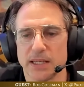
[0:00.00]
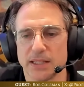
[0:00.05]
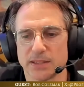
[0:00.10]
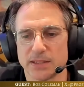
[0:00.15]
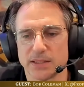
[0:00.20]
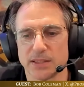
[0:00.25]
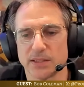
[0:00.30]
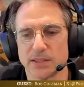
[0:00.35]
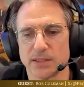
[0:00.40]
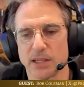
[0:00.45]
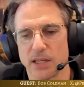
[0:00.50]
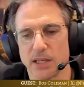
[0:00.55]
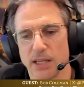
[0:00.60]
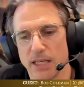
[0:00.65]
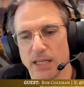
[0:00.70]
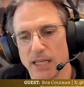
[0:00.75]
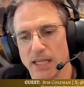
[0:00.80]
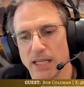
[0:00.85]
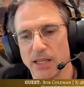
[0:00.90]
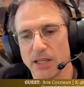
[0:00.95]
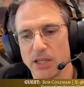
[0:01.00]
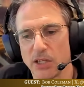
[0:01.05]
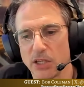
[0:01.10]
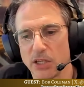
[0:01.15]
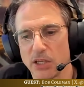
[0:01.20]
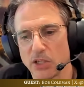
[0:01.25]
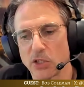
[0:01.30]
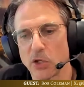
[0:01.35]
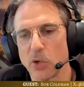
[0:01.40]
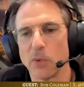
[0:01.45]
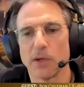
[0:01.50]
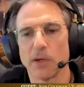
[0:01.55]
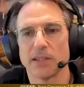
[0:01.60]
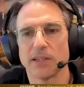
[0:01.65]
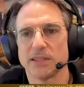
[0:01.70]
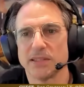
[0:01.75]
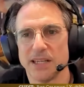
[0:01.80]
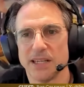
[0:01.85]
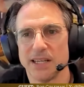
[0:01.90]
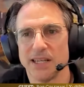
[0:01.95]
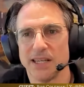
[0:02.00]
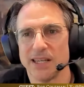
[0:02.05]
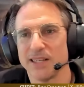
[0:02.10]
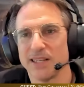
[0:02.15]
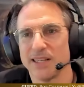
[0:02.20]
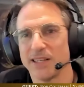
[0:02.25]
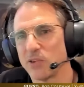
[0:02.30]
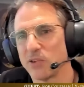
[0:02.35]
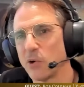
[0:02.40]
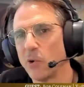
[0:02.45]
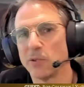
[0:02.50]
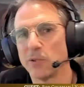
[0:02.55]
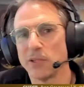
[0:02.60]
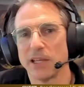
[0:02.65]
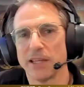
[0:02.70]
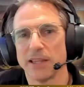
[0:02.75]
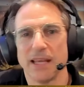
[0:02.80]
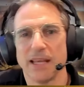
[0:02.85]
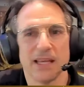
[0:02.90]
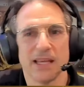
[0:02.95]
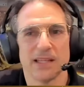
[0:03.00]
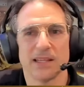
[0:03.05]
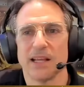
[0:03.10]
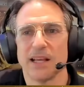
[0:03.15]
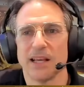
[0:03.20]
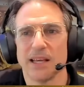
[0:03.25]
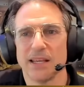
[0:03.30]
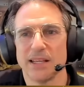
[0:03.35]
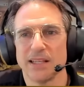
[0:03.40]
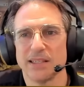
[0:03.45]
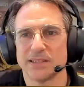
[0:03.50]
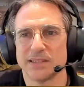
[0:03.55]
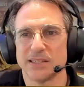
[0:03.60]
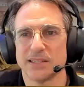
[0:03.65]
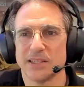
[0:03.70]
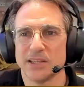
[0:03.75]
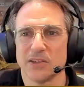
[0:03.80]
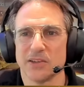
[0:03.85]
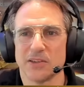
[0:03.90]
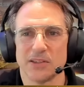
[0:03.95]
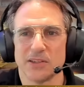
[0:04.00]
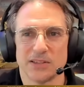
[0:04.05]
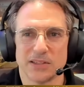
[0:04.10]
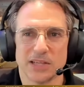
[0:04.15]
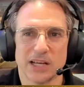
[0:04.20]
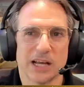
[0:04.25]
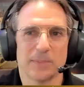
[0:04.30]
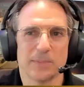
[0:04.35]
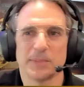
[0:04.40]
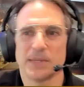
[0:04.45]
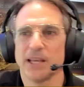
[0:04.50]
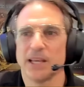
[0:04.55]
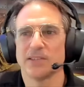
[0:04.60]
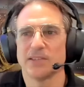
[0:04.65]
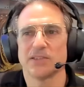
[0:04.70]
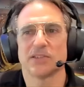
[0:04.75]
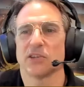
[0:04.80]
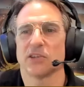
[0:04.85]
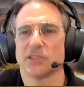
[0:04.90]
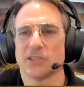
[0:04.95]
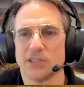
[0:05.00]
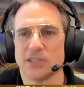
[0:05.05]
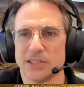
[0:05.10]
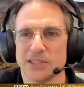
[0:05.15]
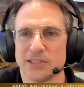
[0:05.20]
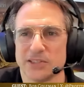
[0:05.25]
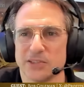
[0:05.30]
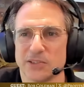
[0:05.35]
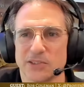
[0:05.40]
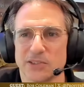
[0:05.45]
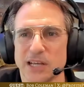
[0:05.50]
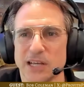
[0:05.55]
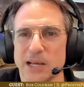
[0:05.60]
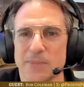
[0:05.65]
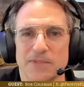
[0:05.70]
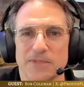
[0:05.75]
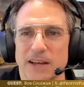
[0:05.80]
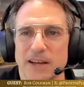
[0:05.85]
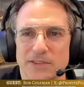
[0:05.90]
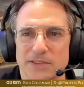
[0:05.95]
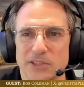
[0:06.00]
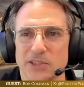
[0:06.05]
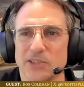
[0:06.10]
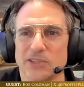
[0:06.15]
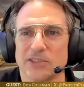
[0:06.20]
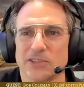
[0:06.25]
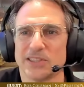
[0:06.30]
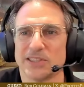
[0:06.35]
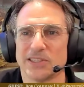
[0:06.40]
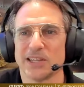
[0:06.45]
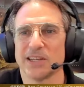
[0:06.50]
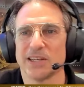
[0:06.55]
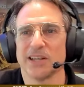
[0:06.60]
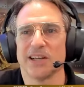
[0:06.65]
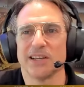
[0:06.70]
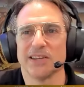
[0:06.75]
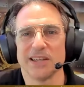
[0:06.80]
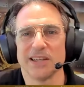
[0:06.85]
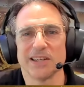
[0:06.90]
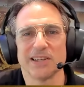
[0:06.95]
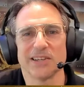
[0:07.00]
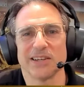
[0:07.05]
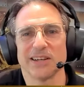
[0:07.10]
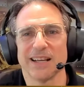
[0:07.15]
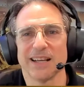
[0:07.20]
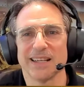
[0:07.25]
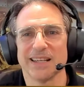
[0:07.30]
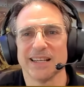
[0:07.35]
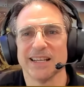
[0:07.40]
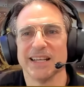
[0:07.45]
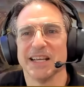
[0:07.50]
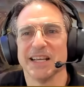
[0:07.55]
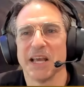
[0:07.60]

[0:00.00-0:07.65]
It's this, you don't want to see gold on the headlines, you know, top 10 searches or top 5 searches on the internet.